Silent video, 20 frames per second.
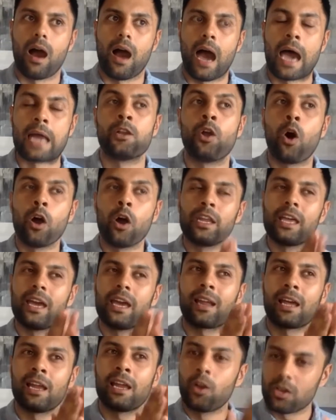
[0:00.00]
And not only
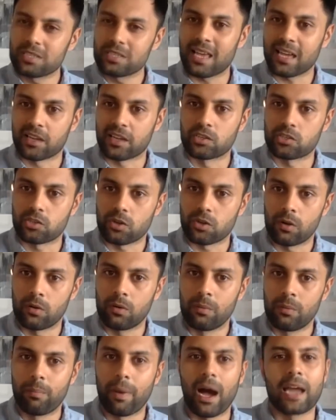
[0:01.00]
had I lost that
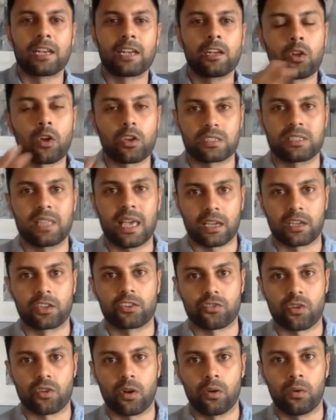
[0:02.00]
control, but I'd lost that
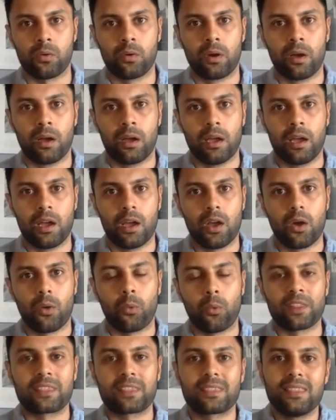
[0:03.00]
control
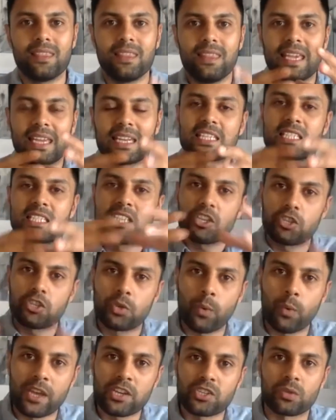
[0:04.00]
in a
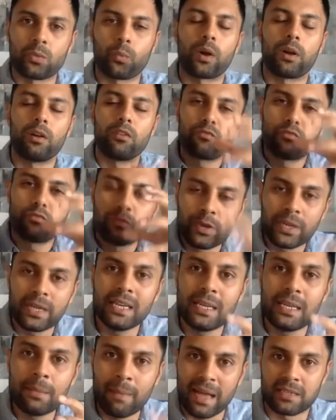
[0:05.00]
situation where it
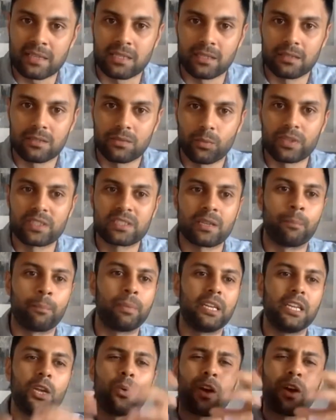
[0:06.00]
really mattered, with
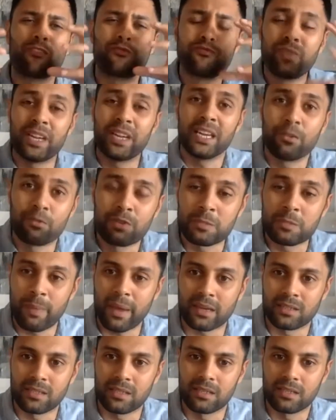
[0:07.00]
somebody who I really
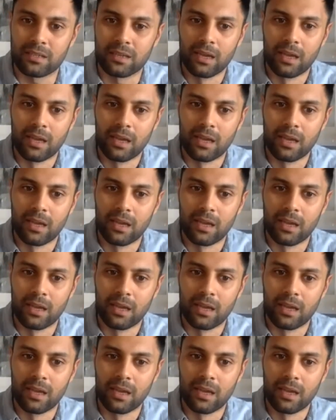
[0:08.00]
respected.